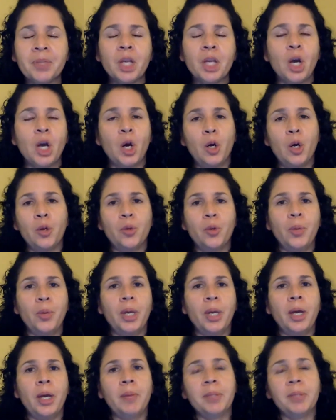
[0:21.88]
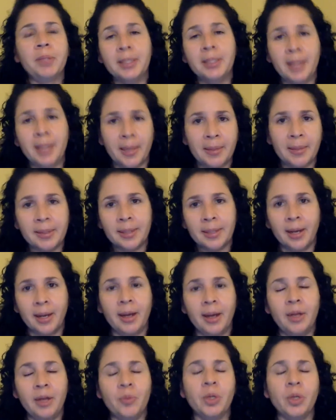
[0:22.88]
all the way up to death and
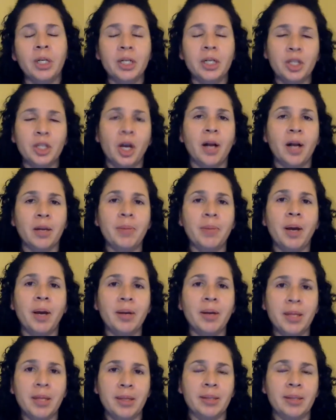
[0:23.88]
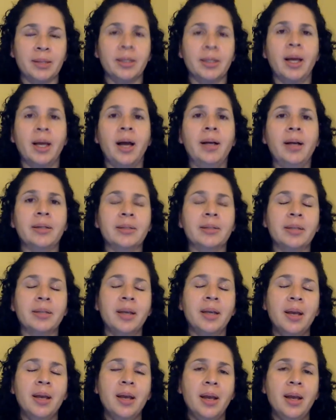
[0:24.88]
dying we're going to talk about in this
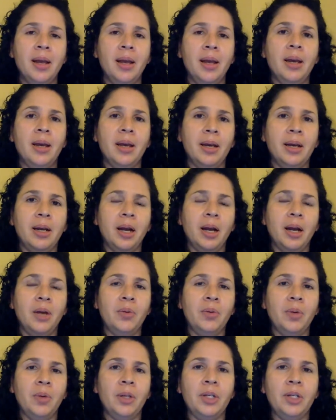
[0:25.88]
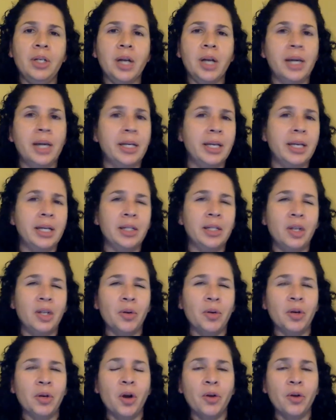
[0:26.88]
class. And I want you to kind of get,
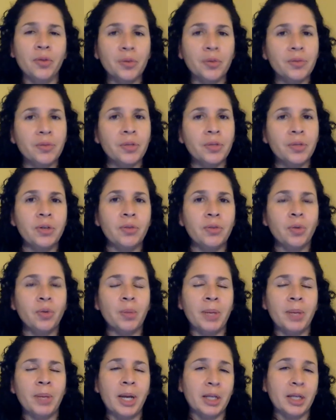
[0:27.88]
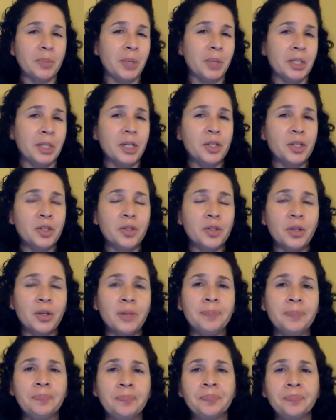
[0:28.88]
an overview of what my expectations
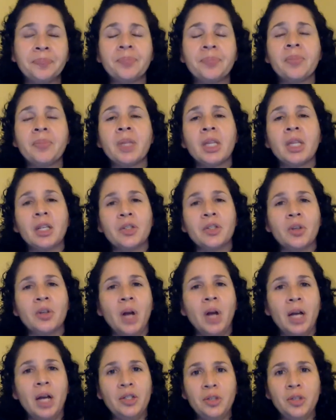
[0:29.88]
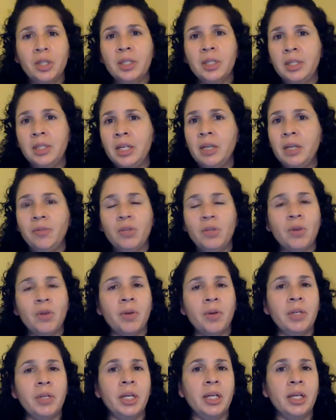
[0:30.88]
are. So as you can see, if you've
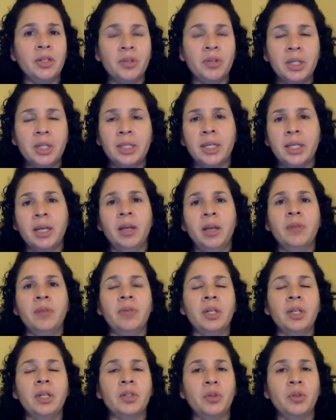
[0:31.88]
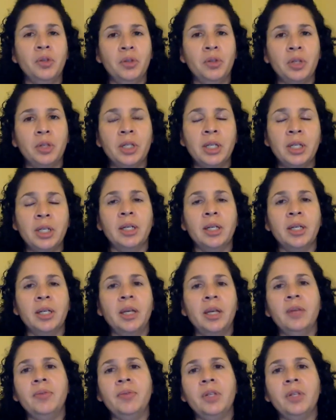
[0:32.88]
already entered into Canvas or you're looking at
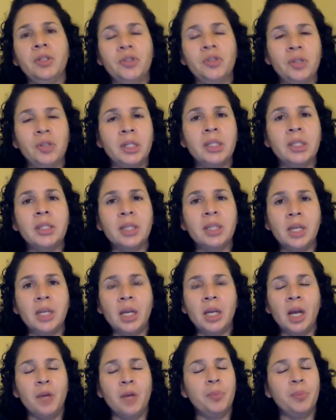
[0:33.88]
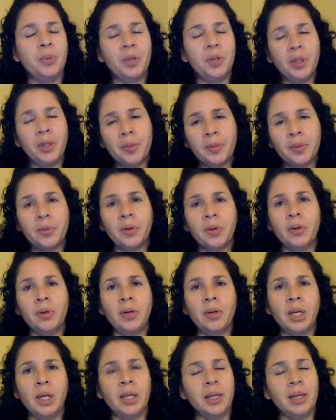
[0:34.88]
Canvas, you're going to see I'm pretty
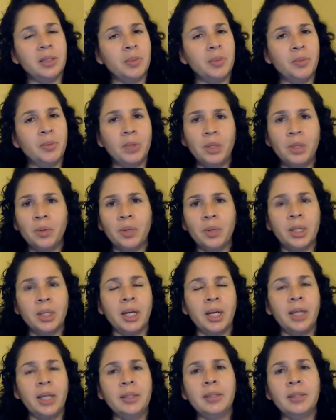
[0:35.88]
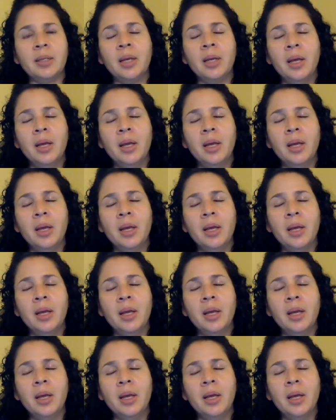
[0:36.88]
thorough. I like to be really organized.